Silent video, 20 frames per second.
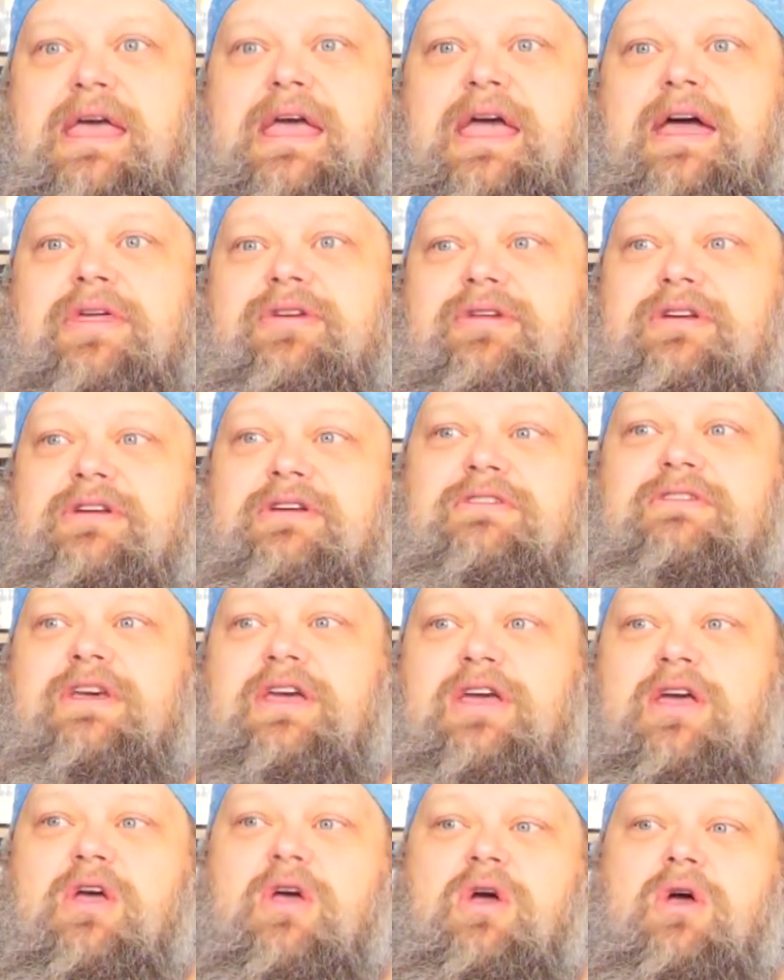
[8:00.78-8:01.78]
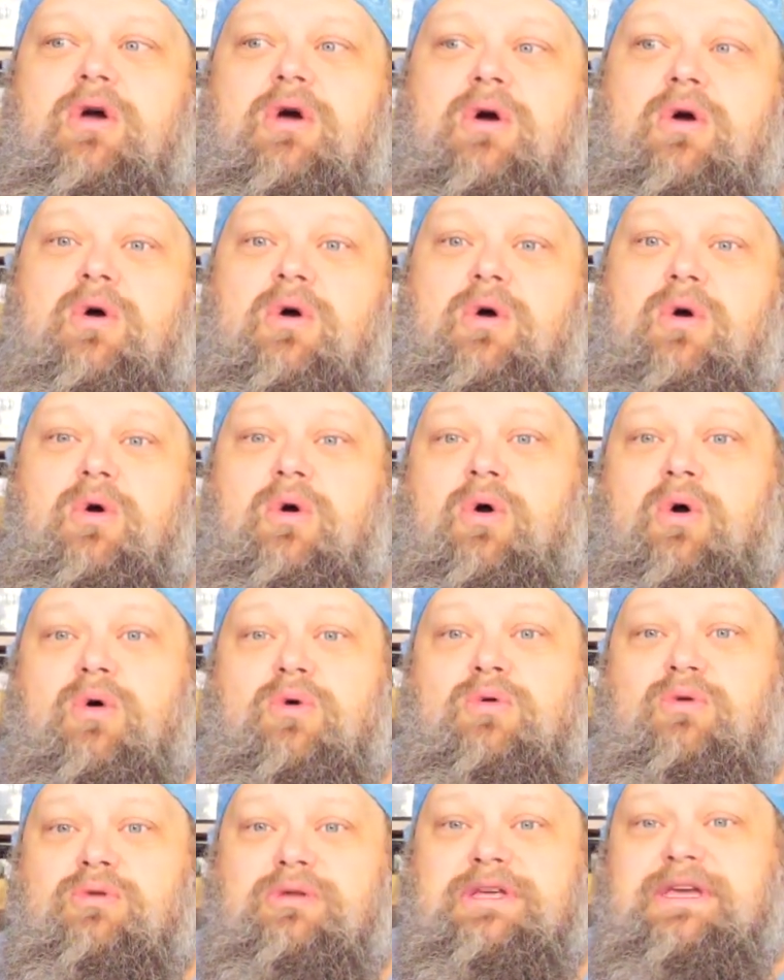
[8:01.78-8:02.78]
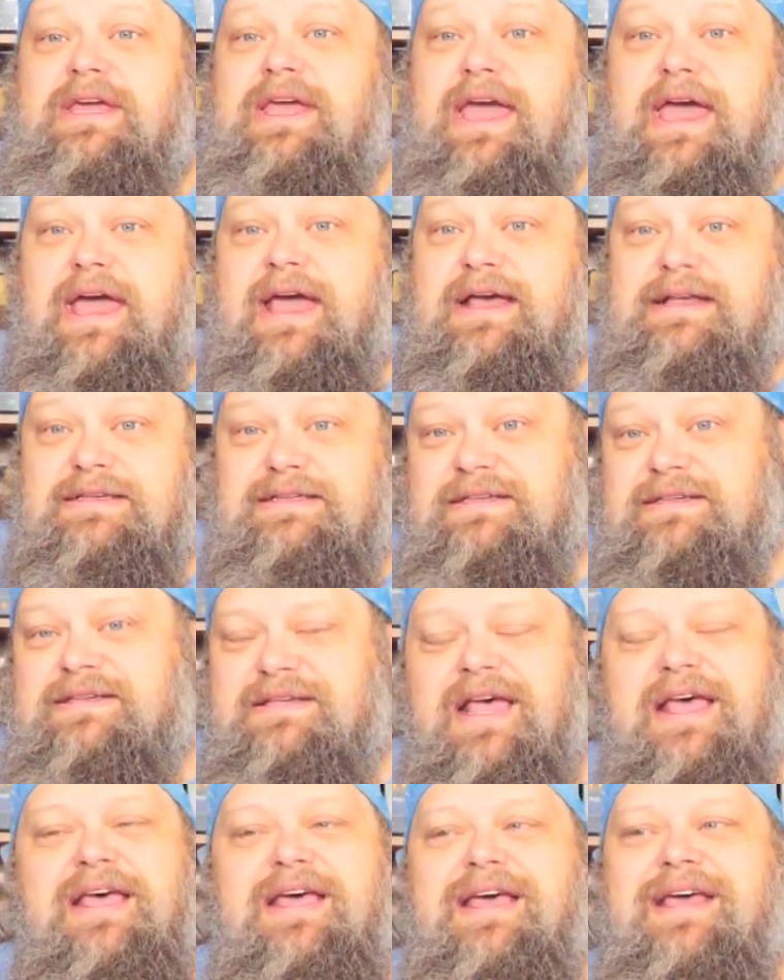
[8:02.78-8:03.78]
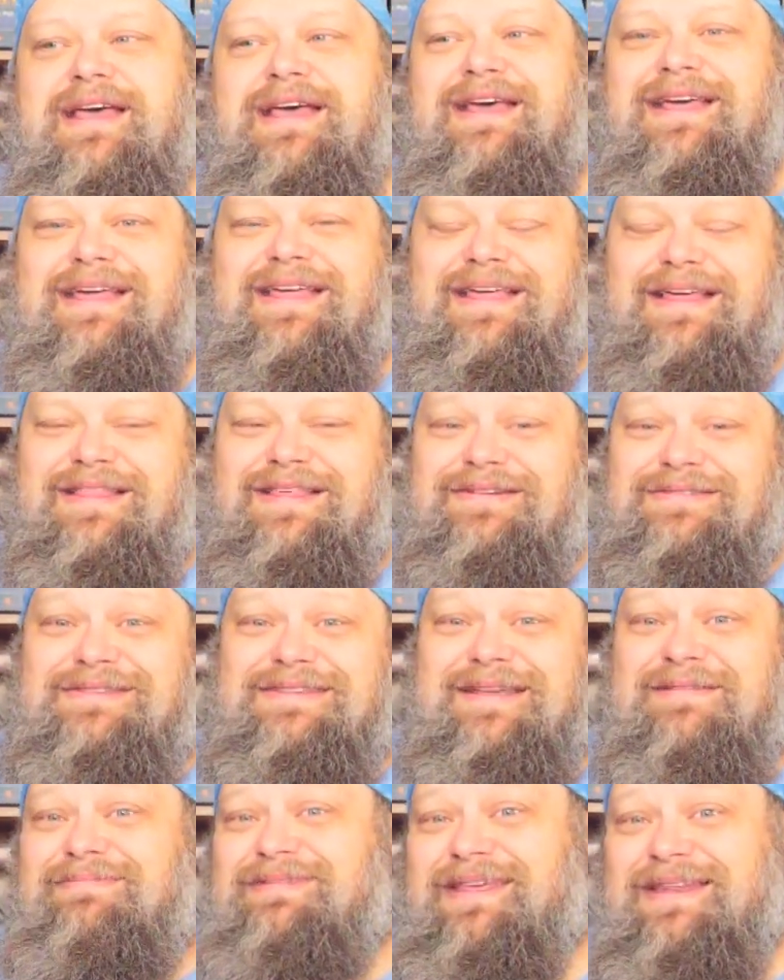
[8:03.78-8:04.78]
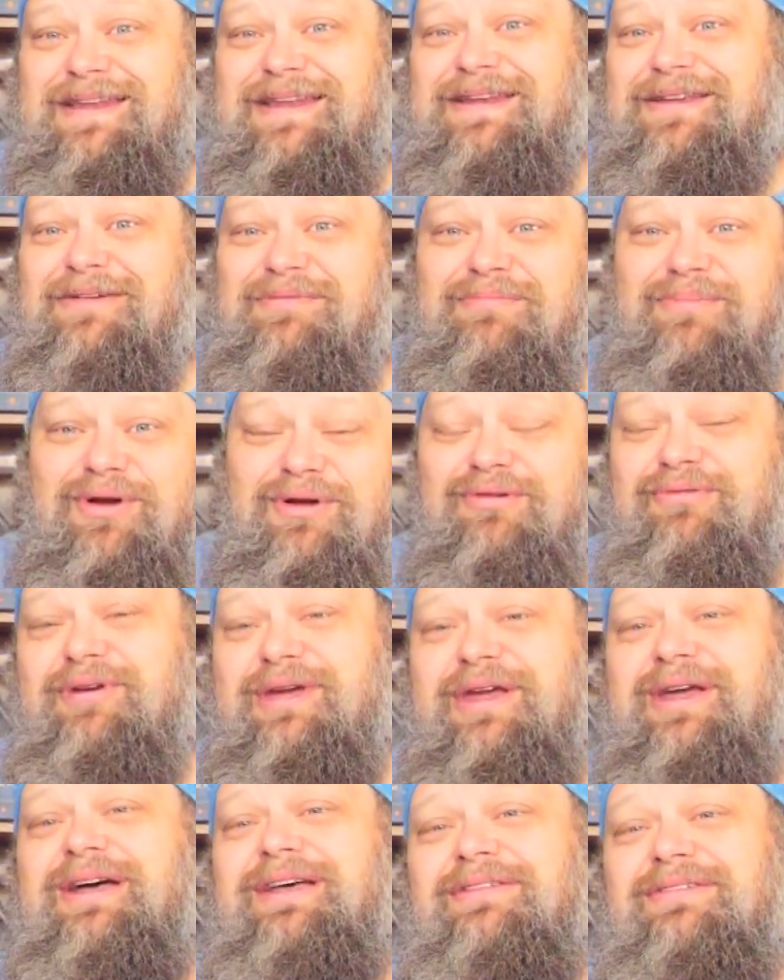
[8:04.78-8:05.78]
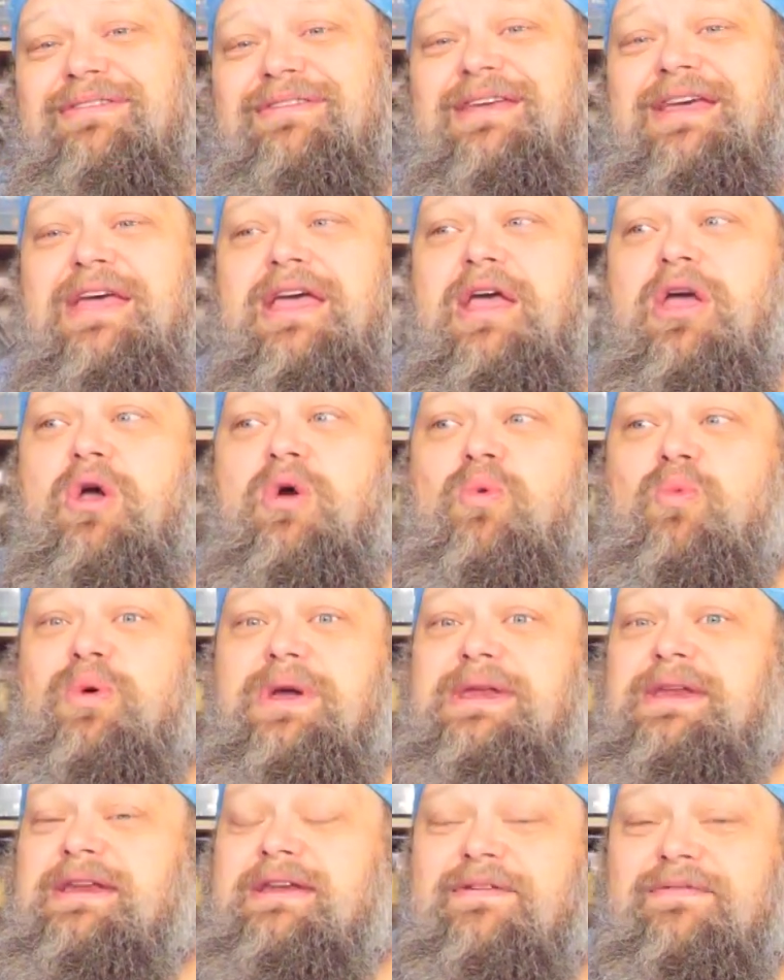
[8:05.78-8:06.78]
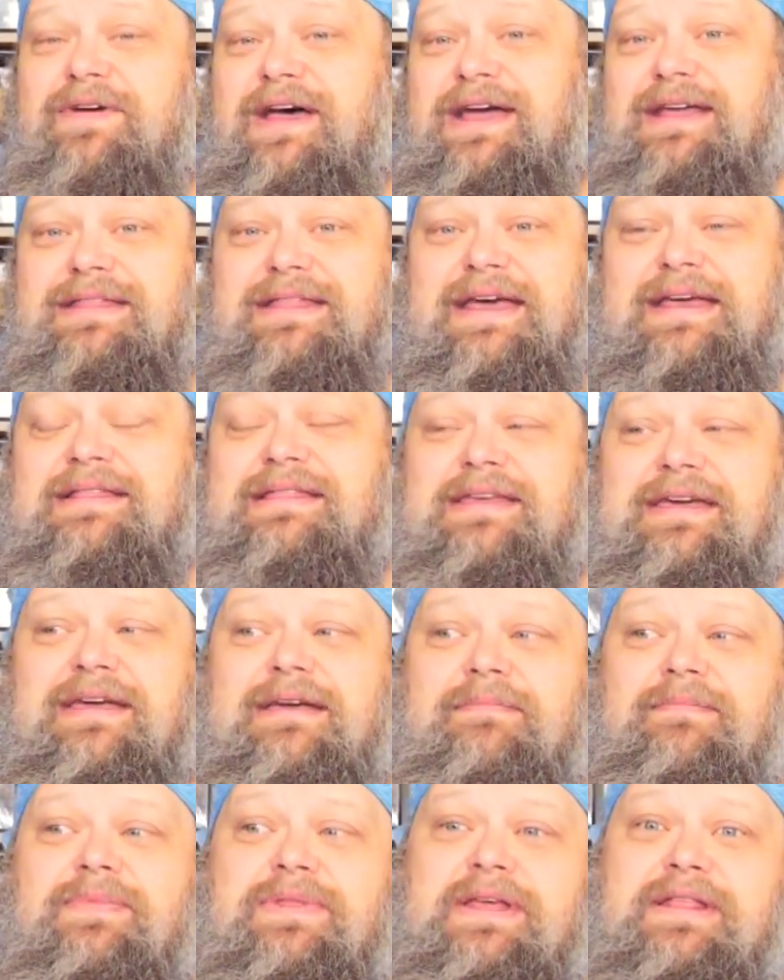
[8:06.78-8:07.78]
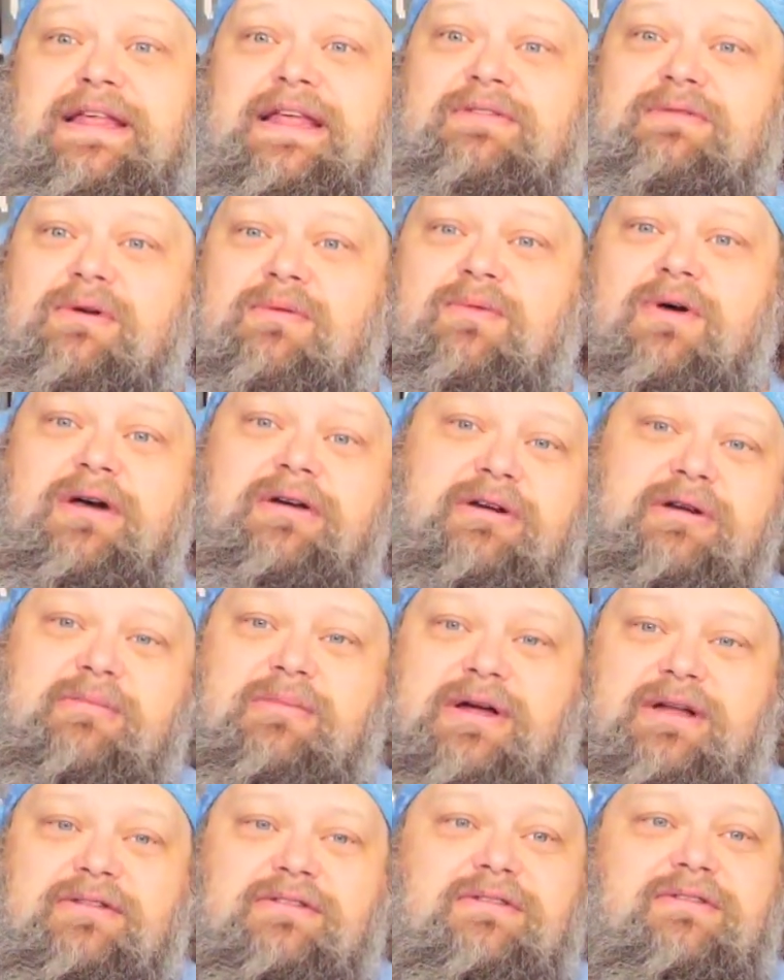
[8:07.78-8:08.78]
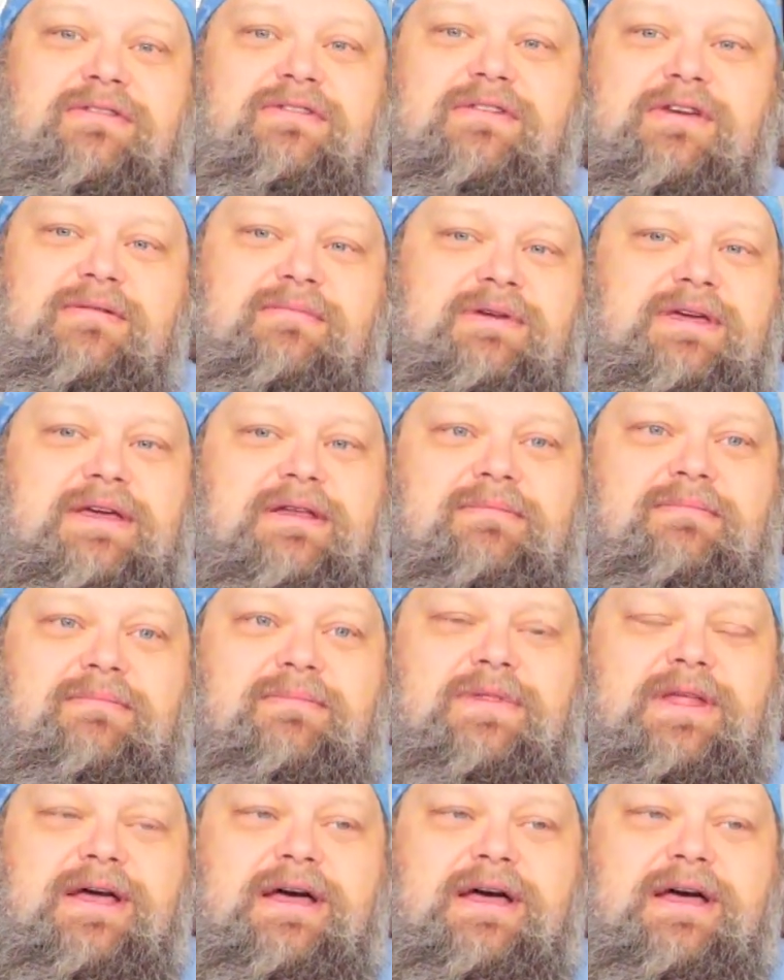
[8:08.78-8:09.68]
And they're going to say, holy S, there's something in here murdering us. We need to find that thing. And that's where wandering monsters come in.